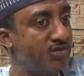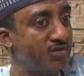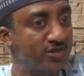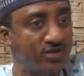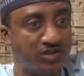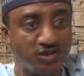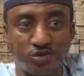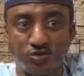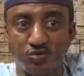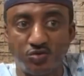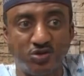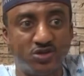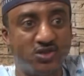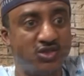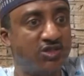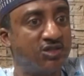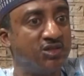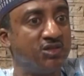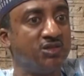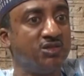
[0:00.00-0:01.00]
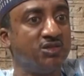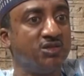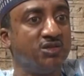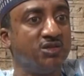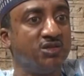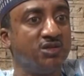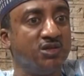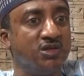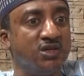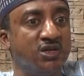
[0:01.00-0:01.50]
security
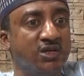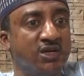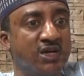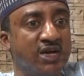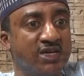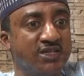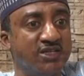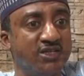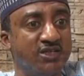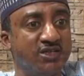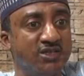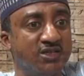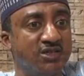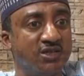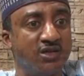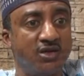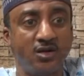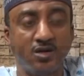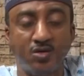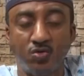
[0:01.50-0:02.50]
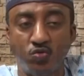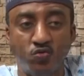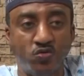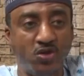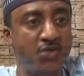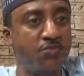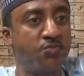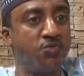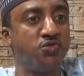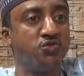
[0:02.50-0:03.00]
uh, gadgets,
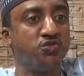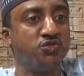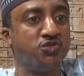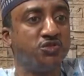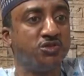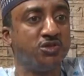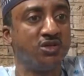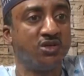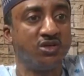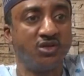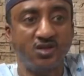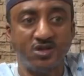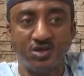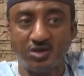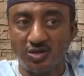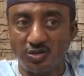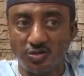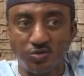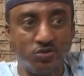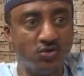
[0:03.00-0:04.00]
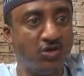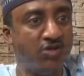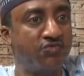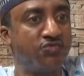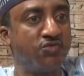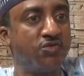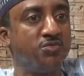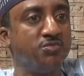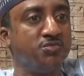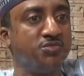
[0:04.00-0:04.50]
weapons,
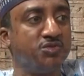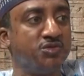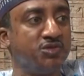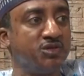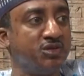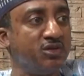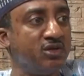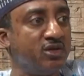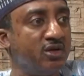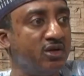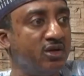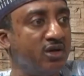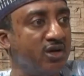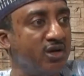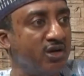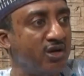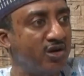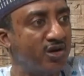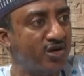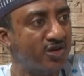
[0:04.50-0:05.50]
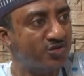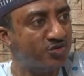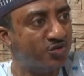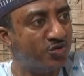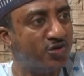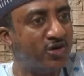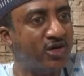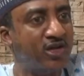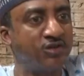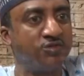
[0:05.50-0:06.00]
uniforms, so
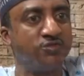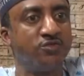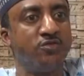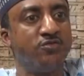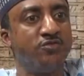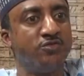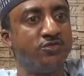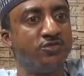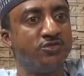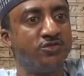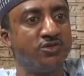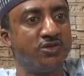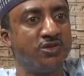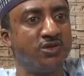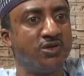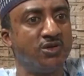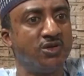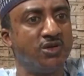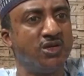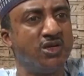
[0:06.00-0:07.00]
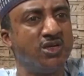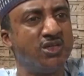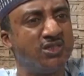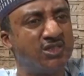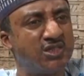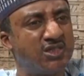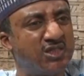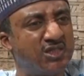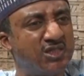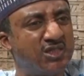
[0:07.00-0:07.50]
on and so forth.
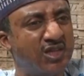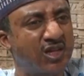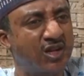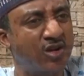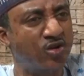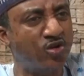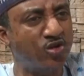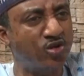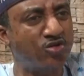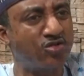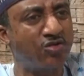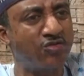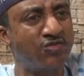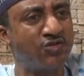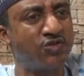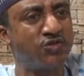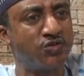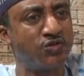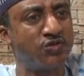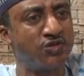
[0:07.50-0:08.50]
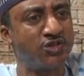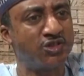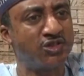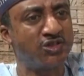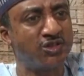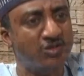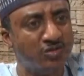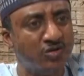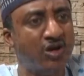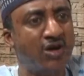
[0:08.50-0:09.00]
It's a lot of resources
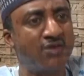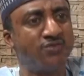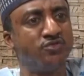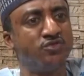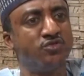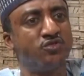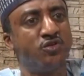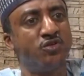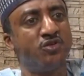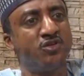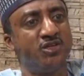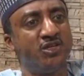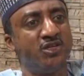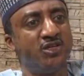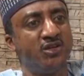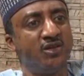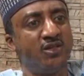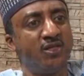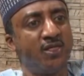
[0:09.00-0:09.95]
you have to sunk in.